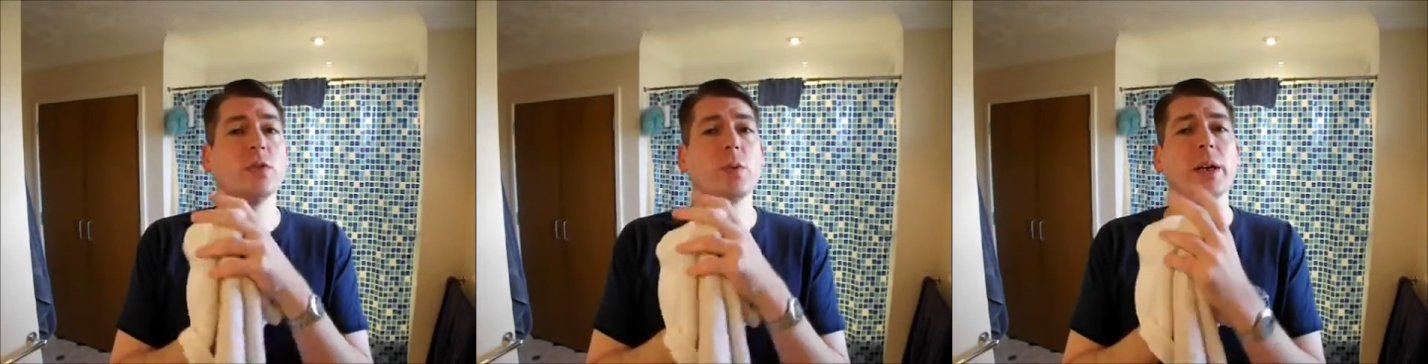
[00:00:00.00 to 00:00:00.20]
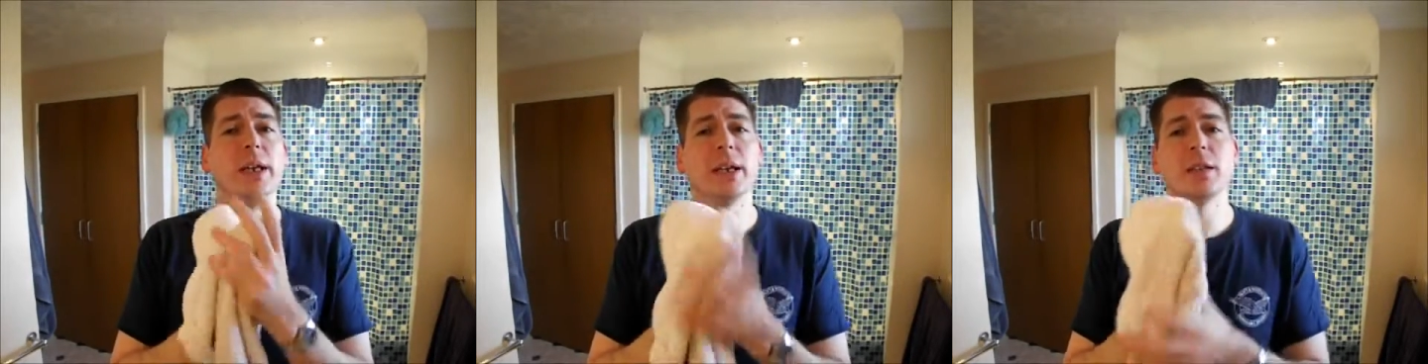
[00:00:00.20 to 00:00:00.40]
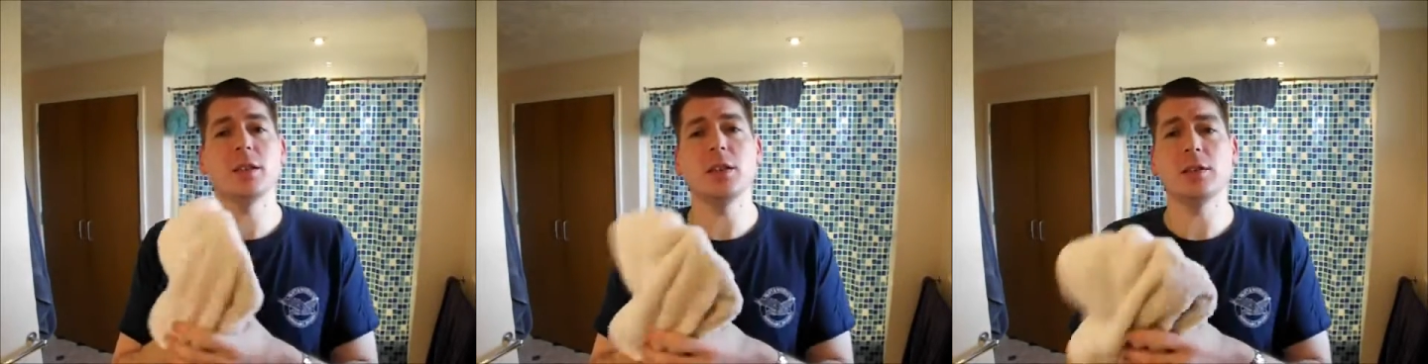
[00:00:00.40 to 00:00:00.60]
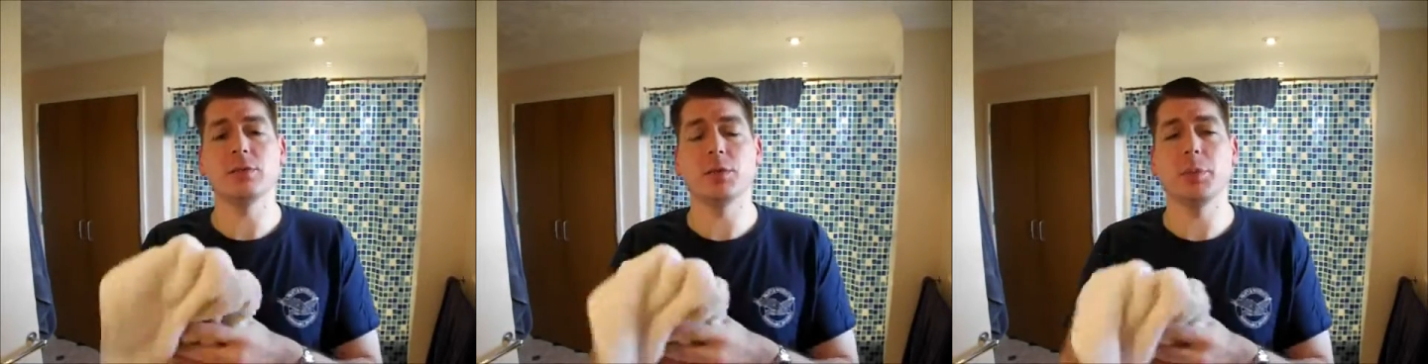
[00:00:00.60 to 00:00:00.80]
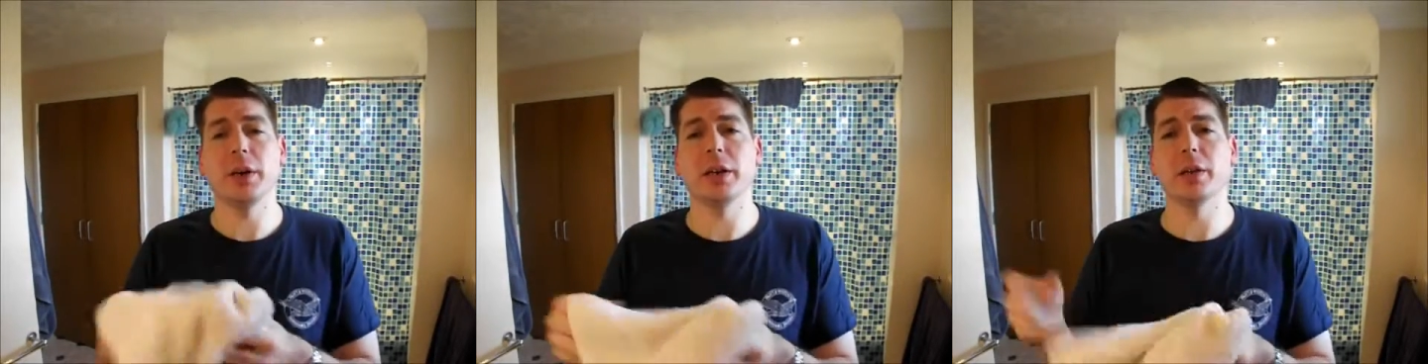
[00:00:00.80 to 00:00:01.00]
the weekend off,
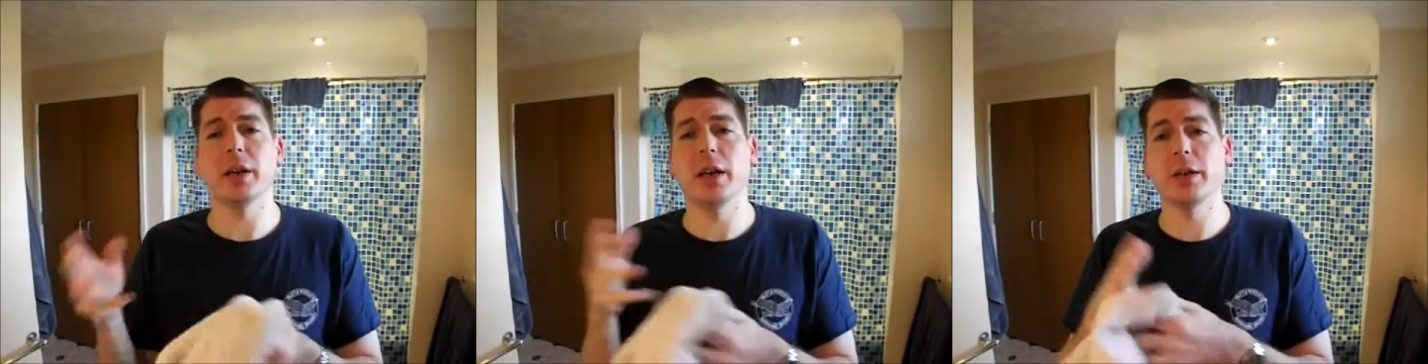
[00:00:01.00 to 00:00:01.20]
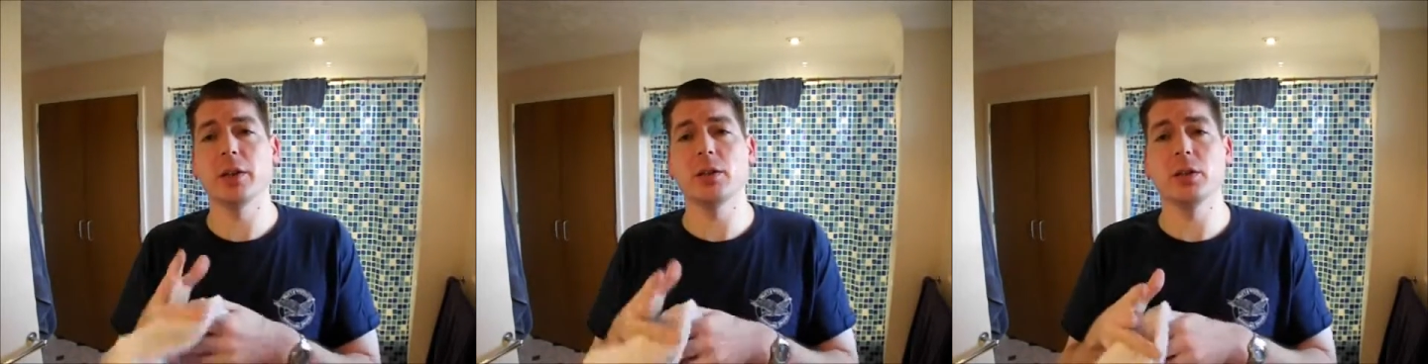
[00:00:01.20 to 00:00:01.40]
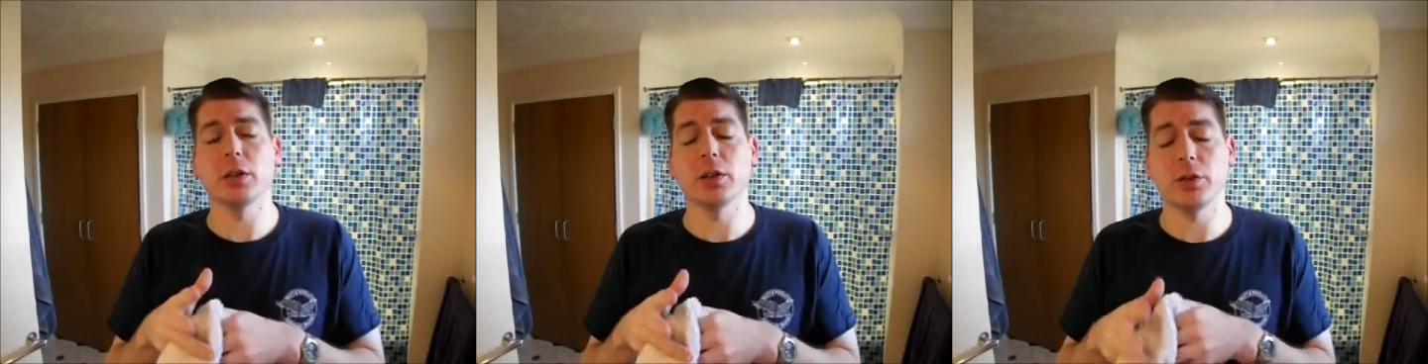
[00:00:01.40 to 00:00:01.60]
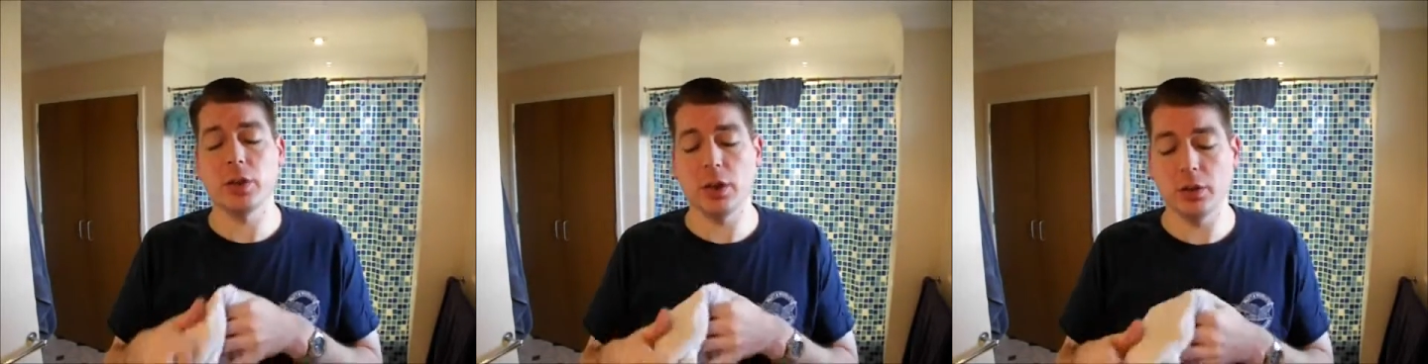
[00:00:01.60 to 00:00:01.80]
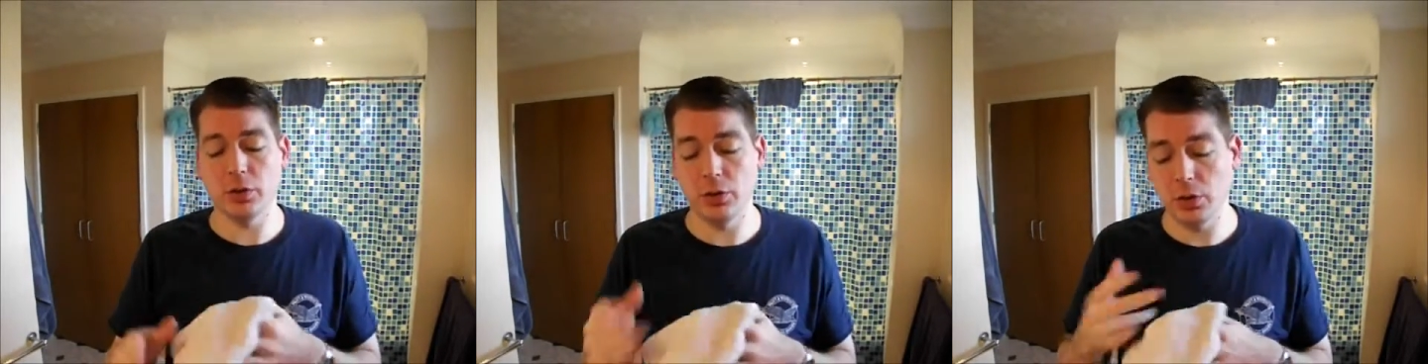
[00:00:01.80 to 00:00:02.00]
depending on how you look at
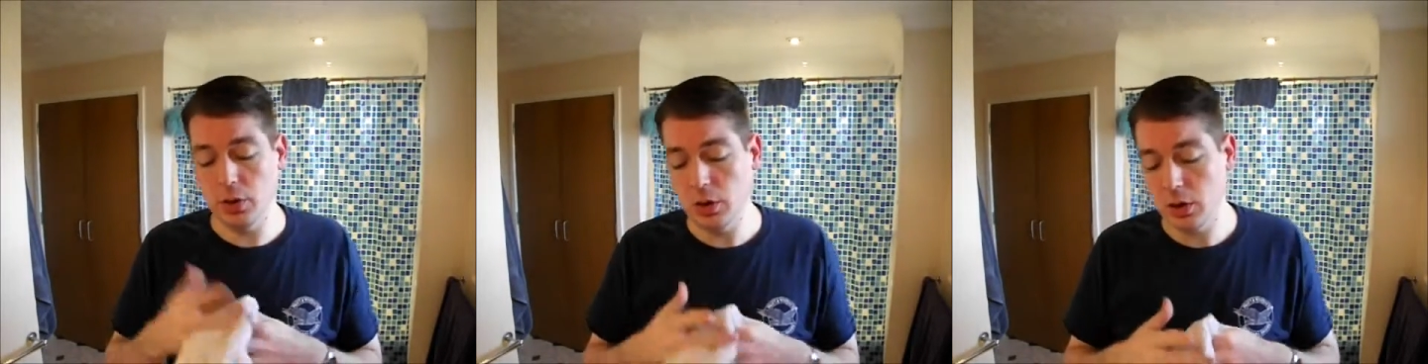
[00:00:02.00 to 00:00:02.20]
things.